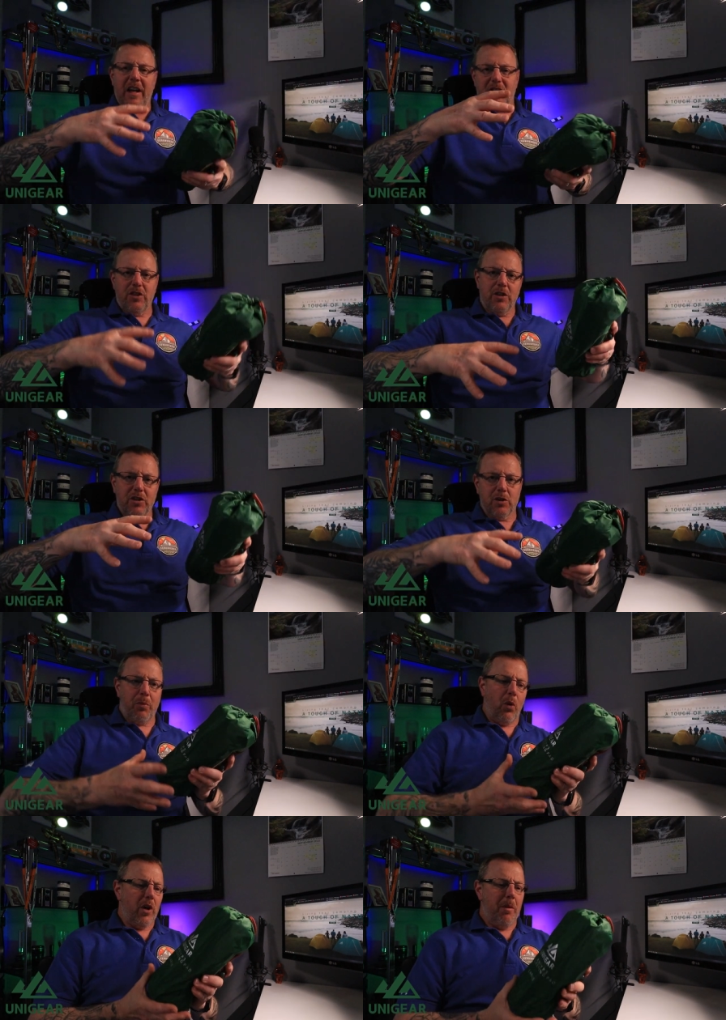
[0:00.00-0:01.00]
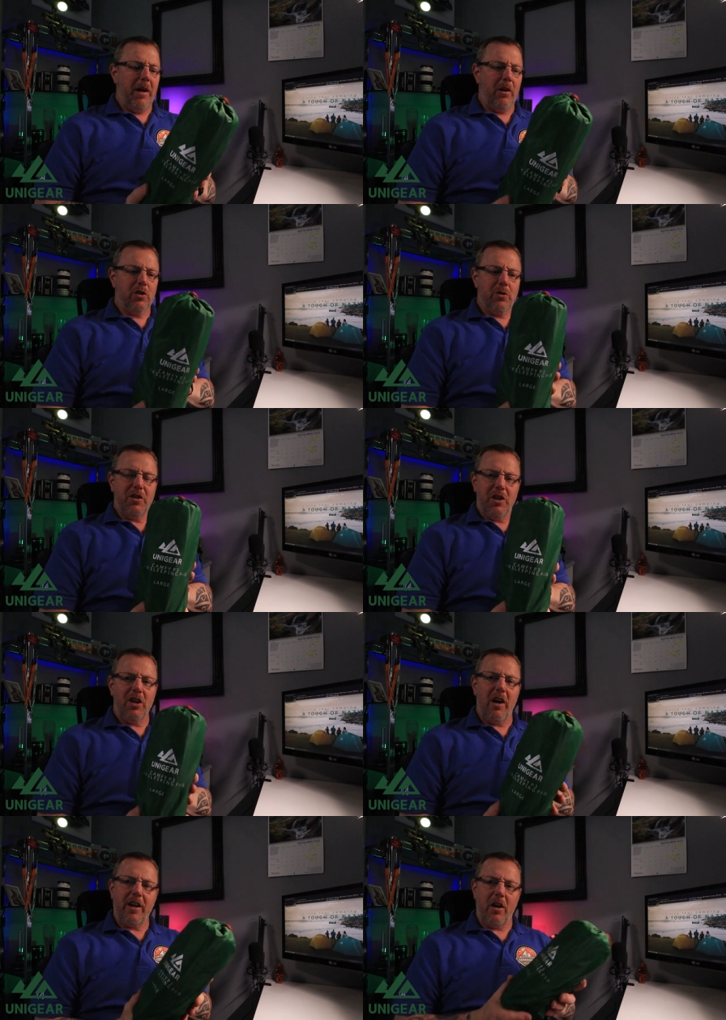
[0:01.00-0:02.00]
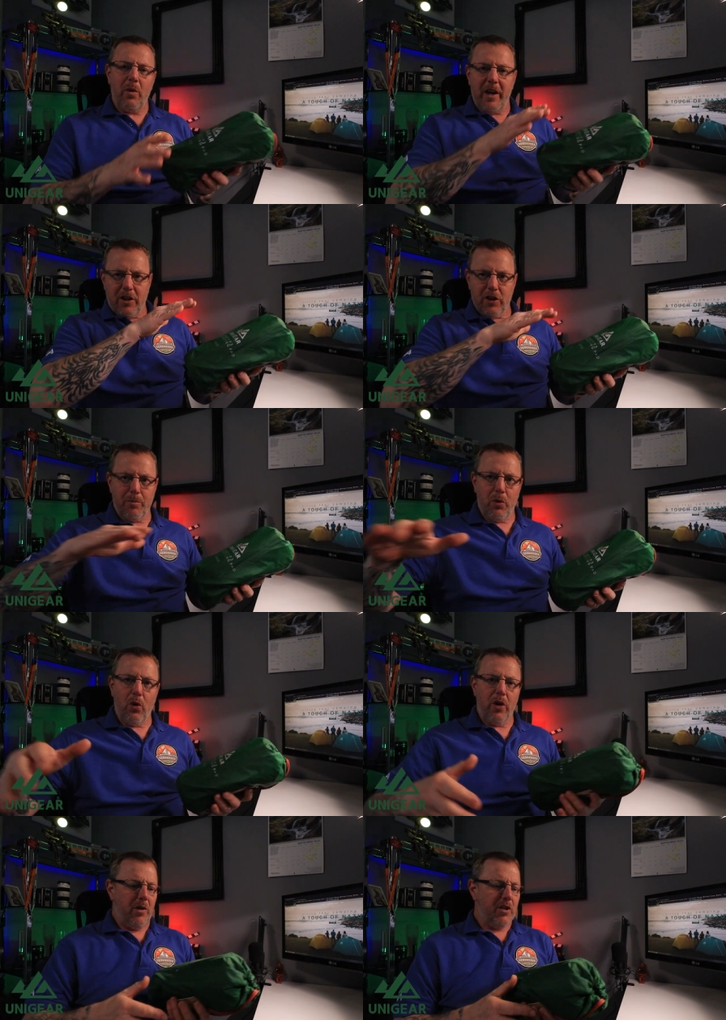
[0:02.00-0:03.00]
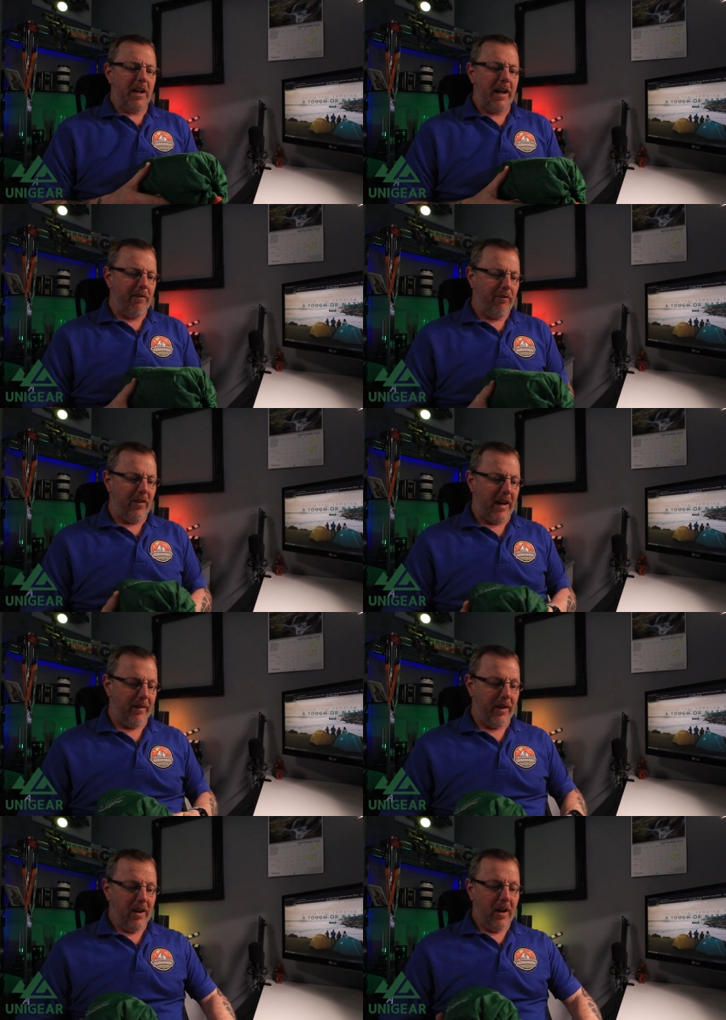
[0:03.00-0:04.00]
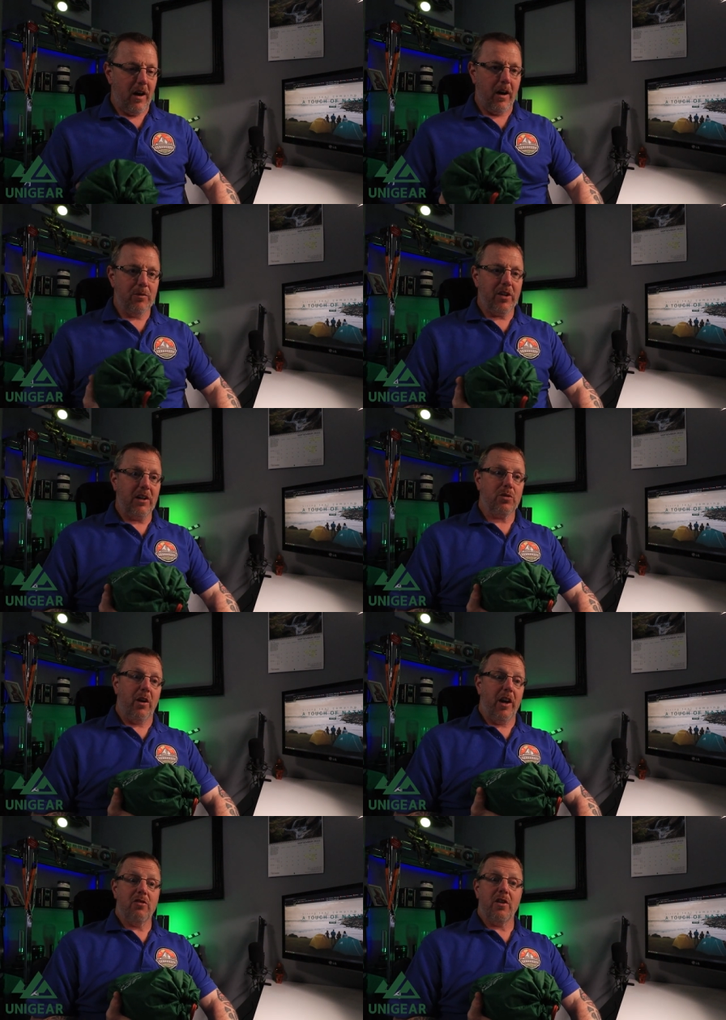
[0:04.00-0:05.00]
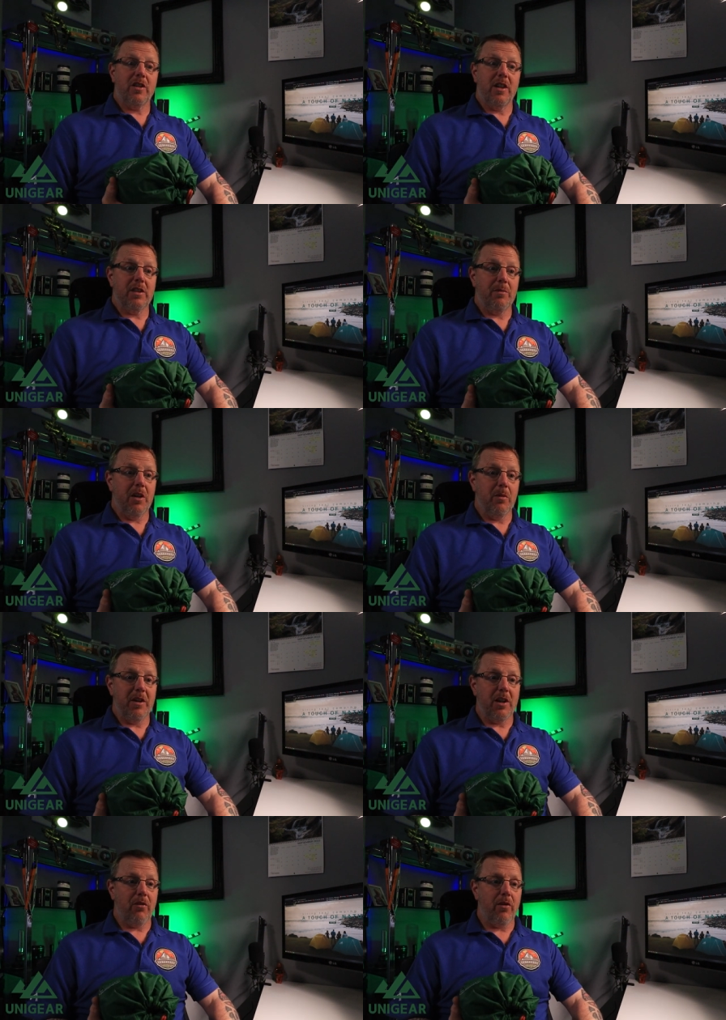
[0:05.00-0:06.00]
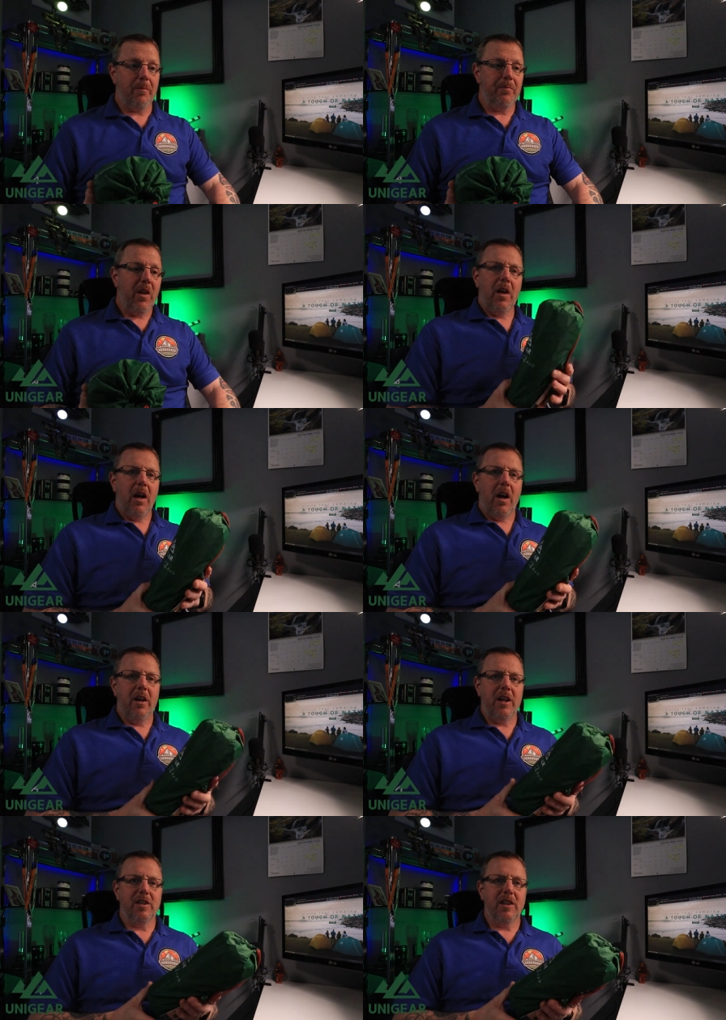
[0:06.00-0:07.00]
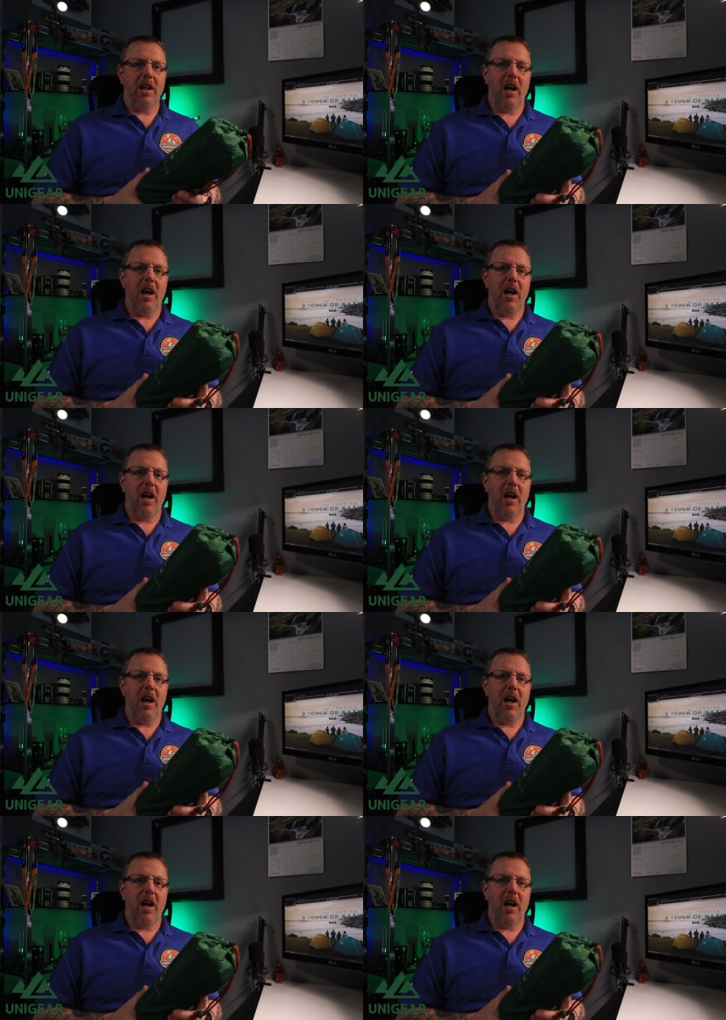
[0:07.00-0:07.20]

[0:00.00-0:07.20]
that should support your middle. So it's designed in a way to support you as you're laying flat. Um, so that's quite interesting, something a little bit different. Uh, this is a